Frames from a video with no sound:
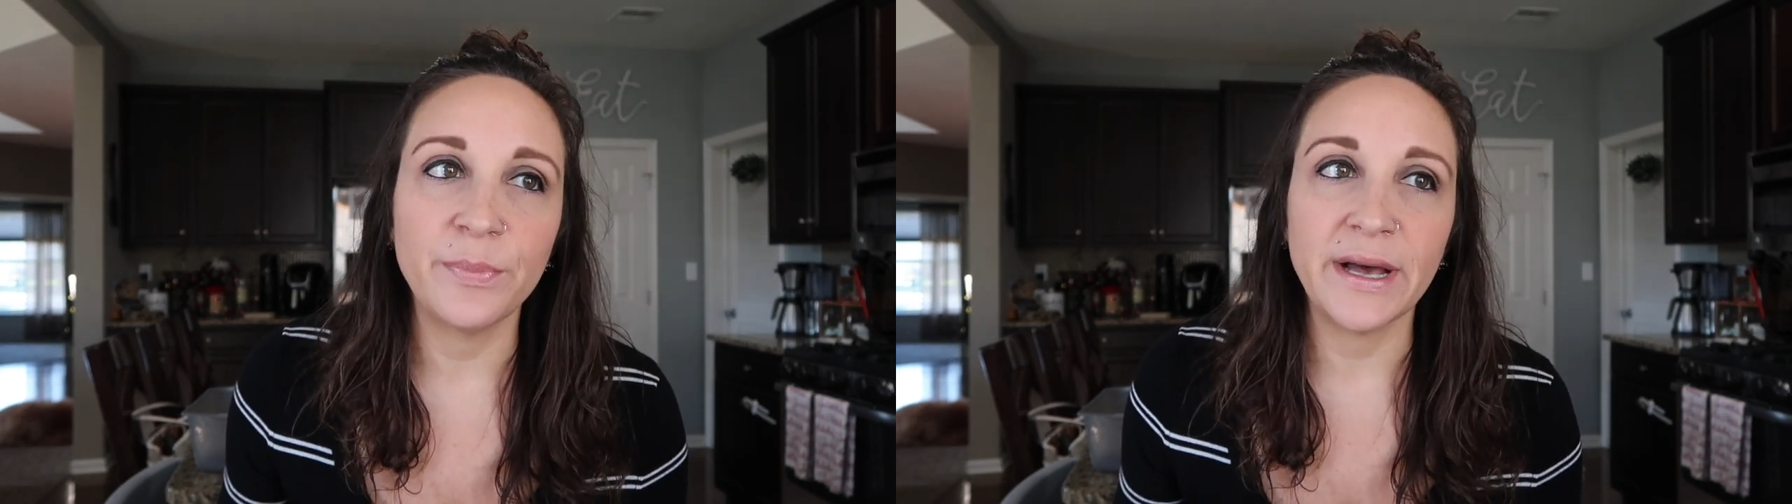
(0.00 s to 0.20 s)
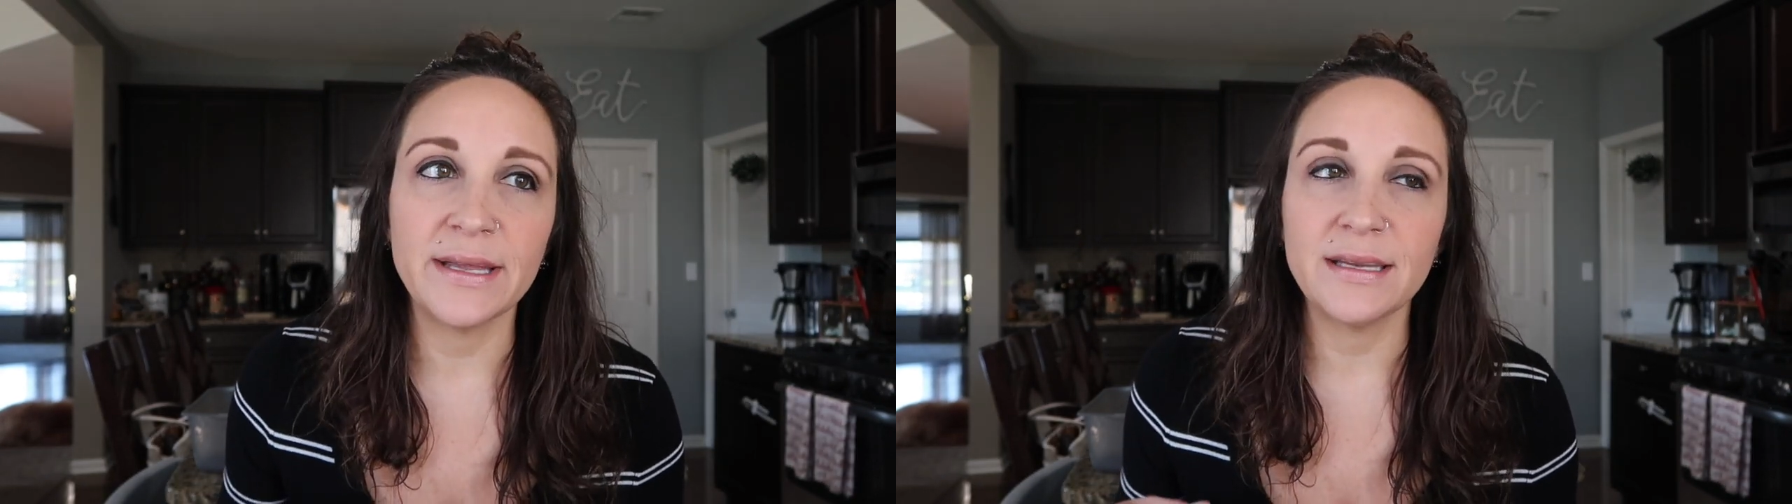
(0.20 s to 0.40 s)

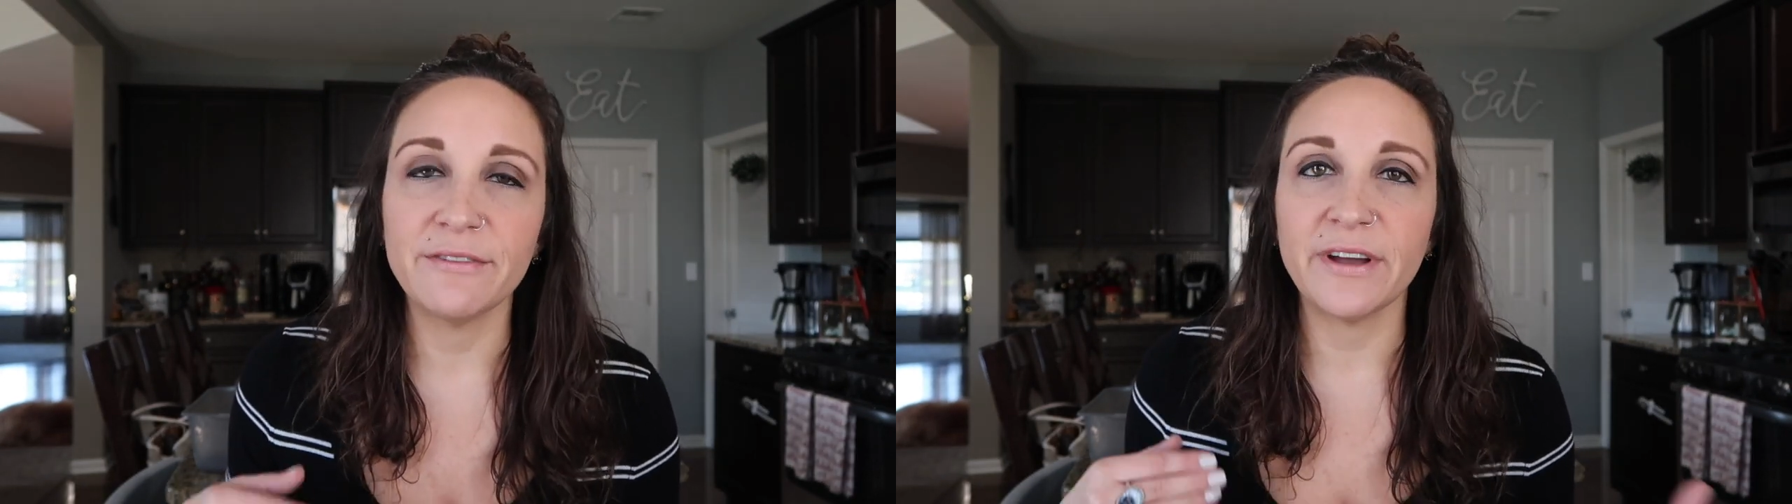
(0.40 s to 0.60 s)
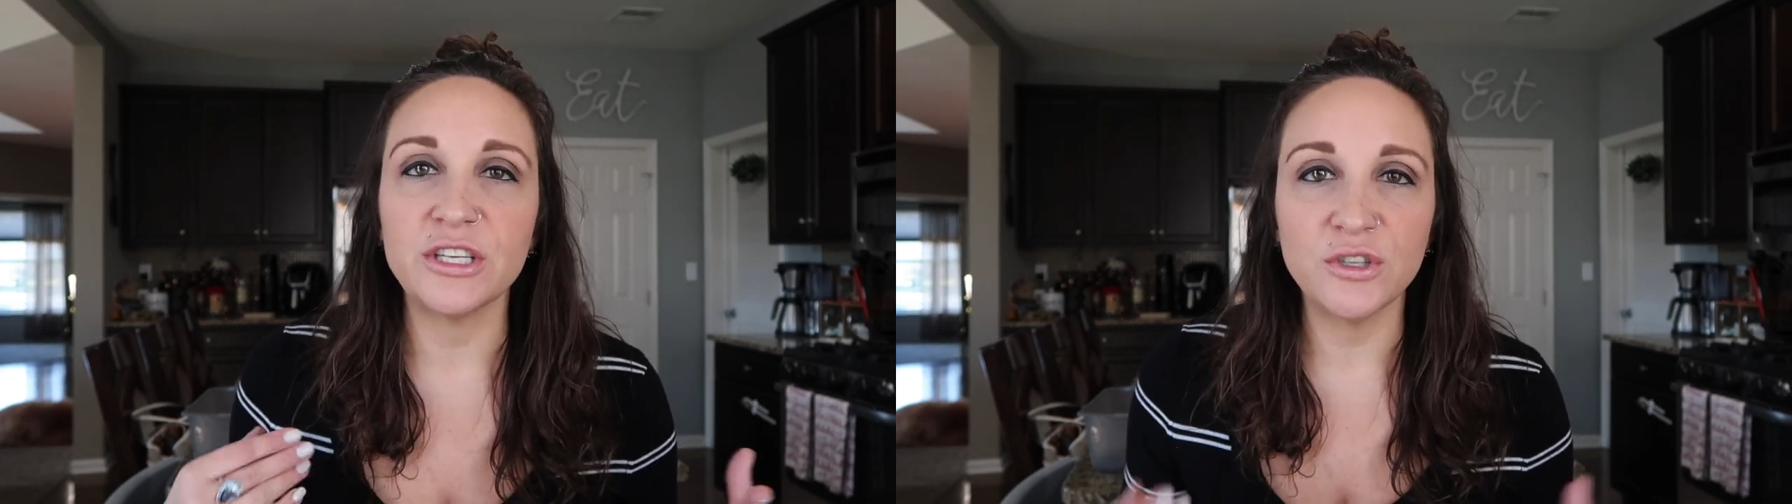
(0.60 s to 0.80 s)
but
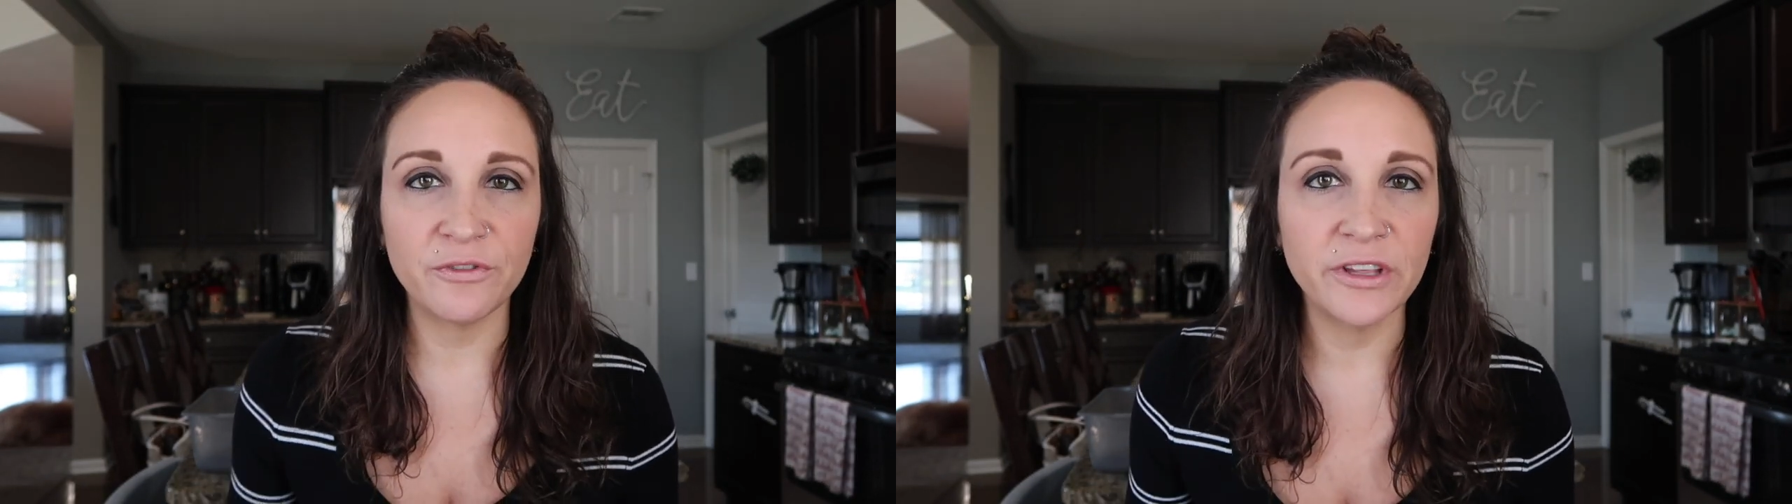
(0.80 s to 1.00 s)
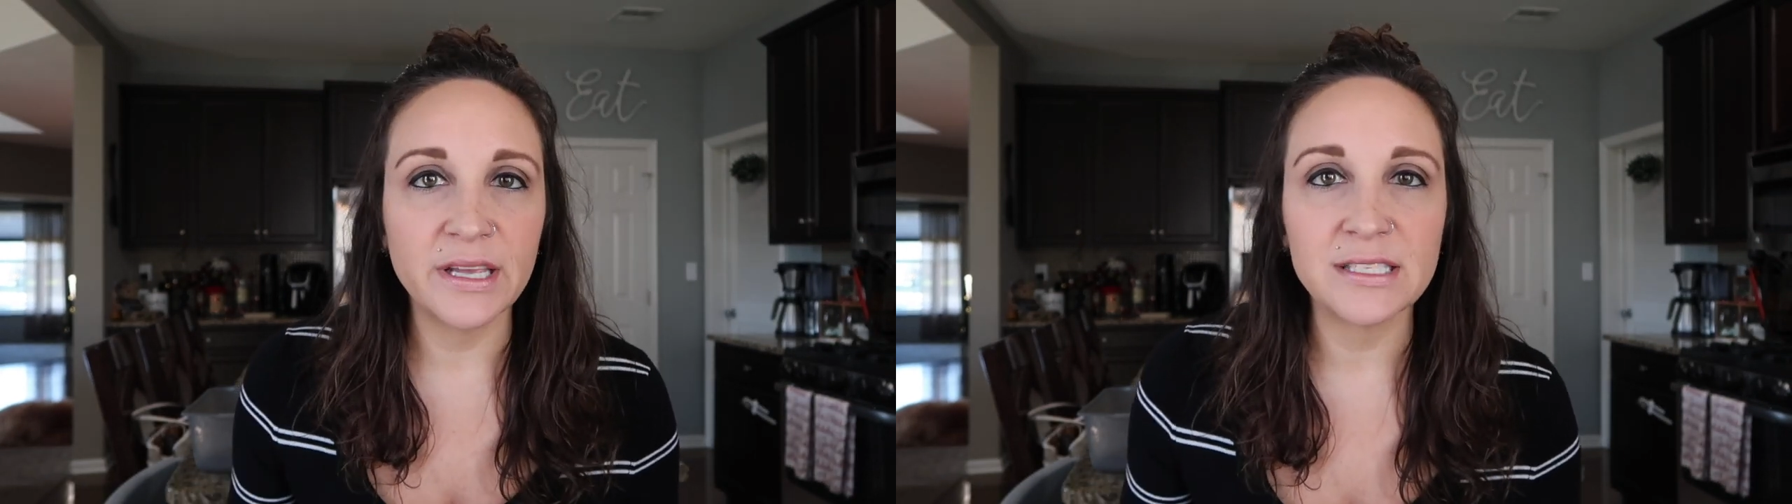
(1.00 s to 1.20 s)
if I do
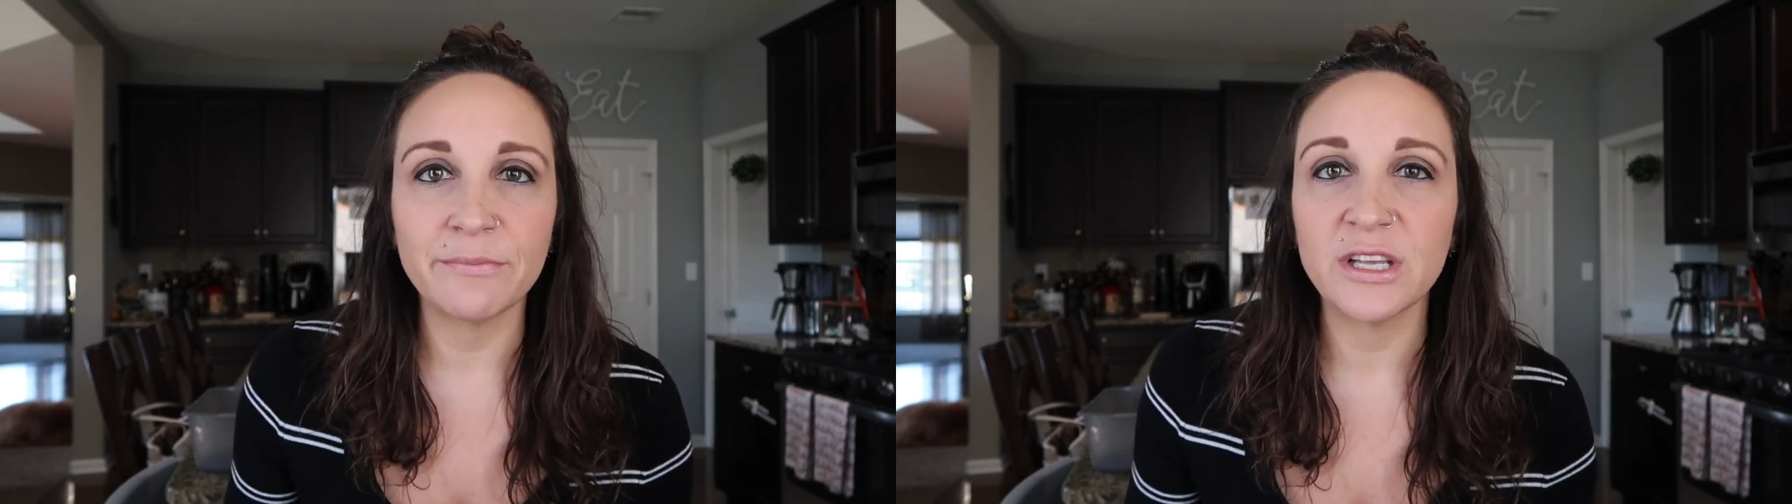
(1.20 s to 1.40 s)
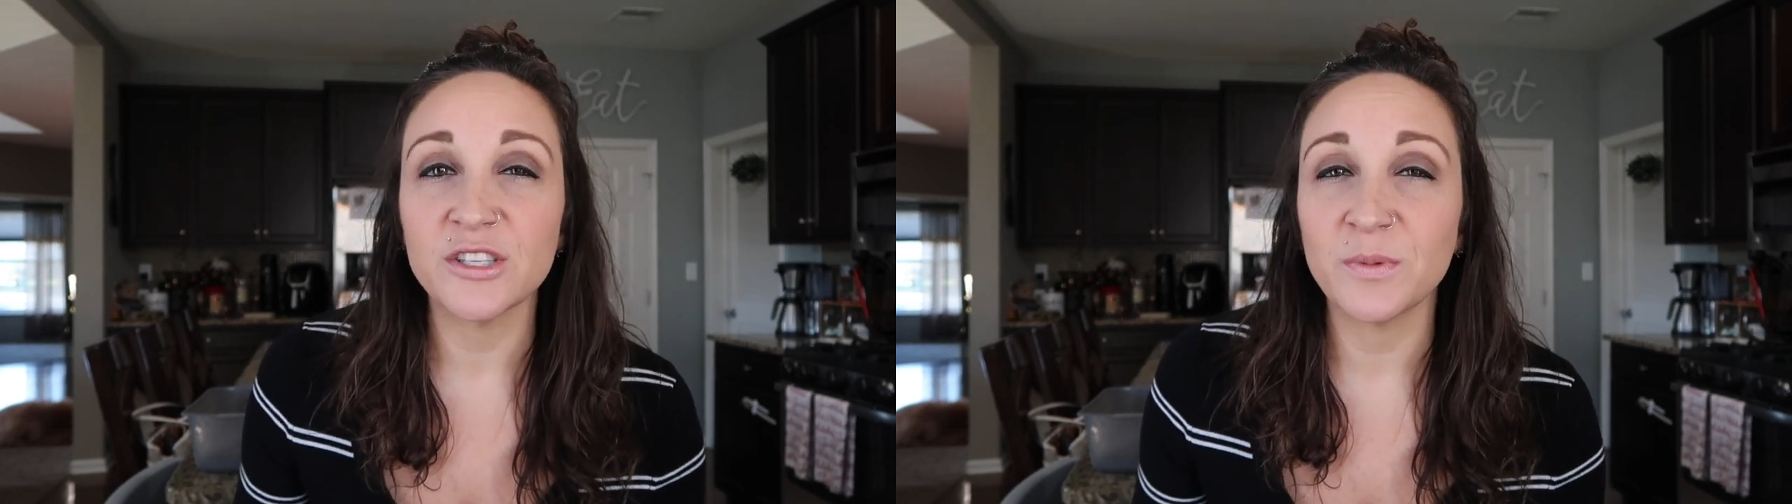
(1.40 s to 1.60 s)
feel like
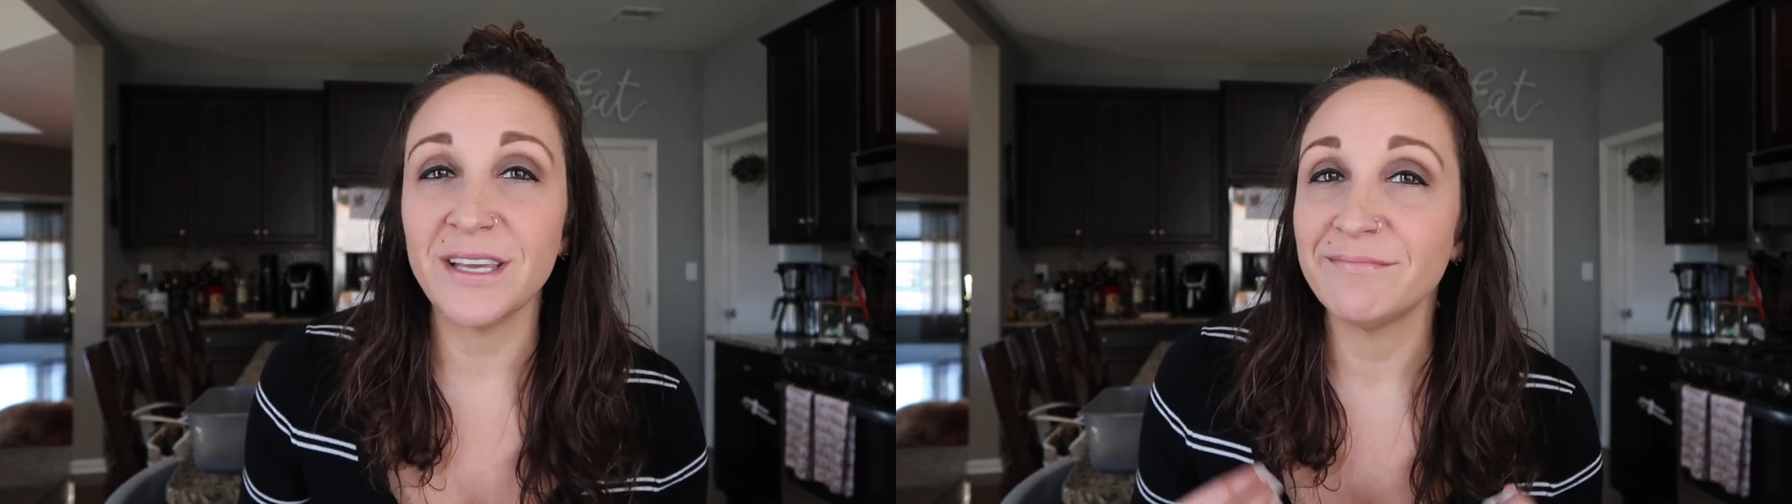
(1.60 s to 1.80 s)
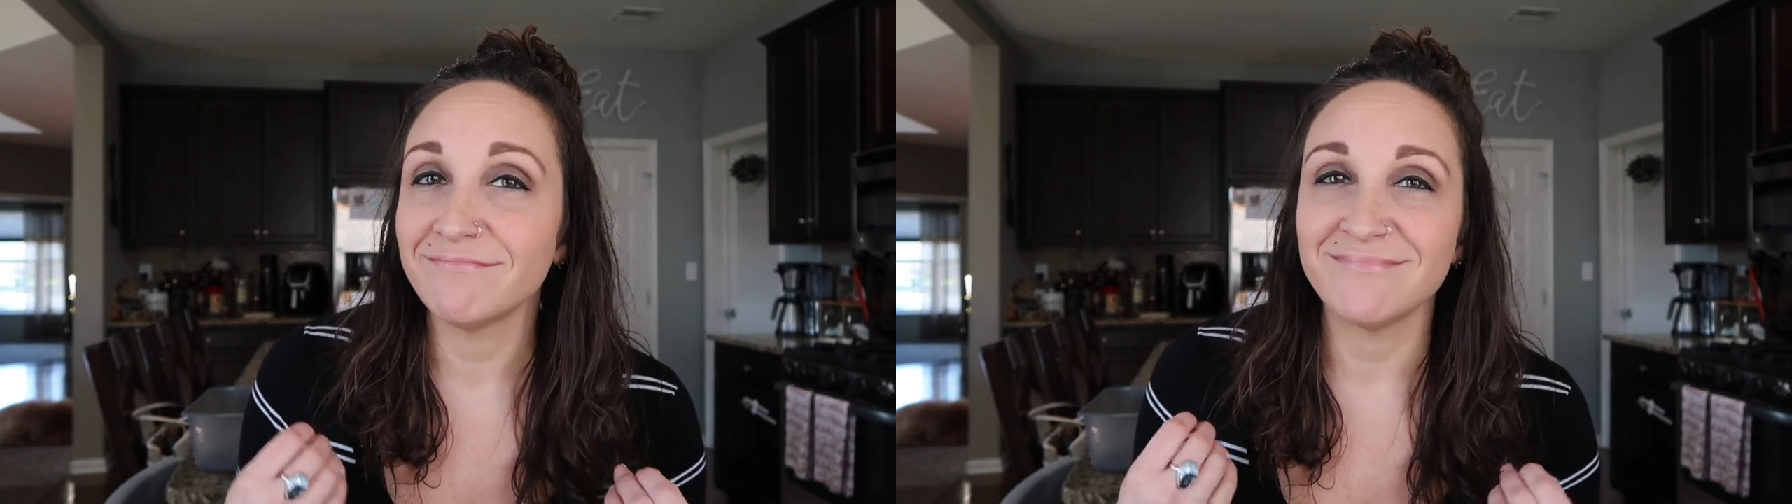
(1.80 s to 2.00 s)
something
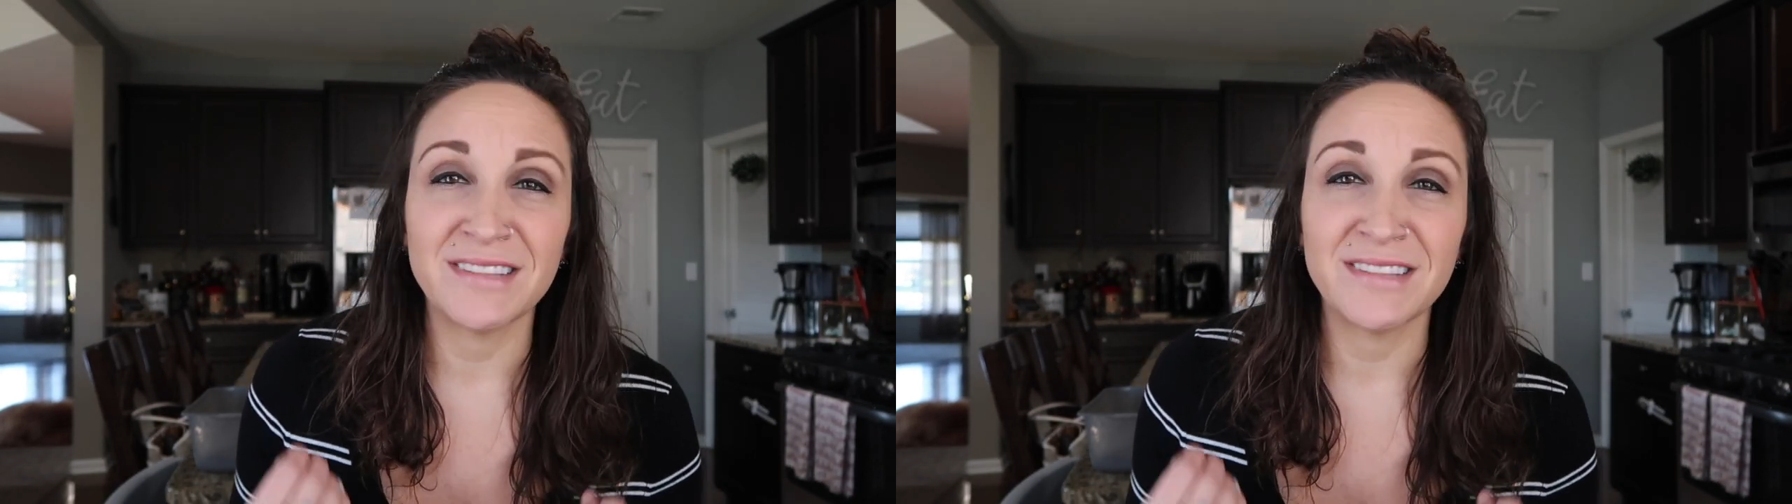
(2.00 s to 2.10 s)
sweet,